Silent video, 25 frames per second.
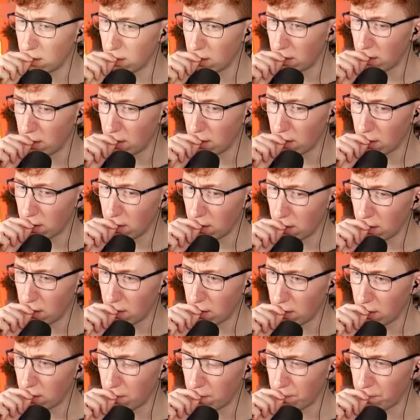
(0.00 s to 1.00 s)

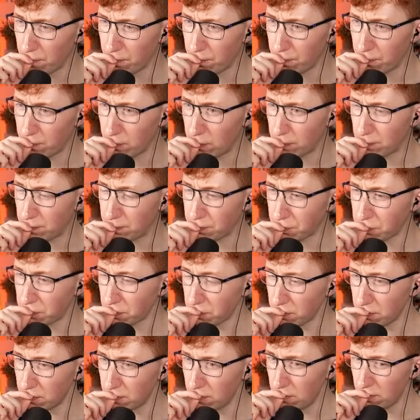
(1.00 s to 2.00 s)

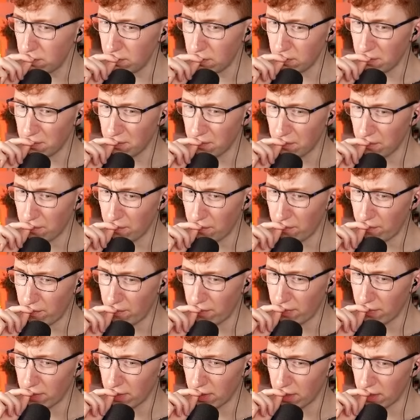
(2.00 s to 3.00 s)

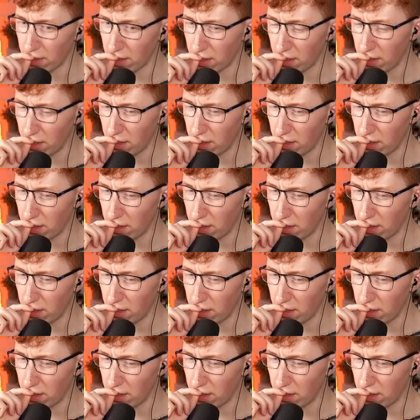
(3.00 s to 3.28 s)
The person shown says nothing.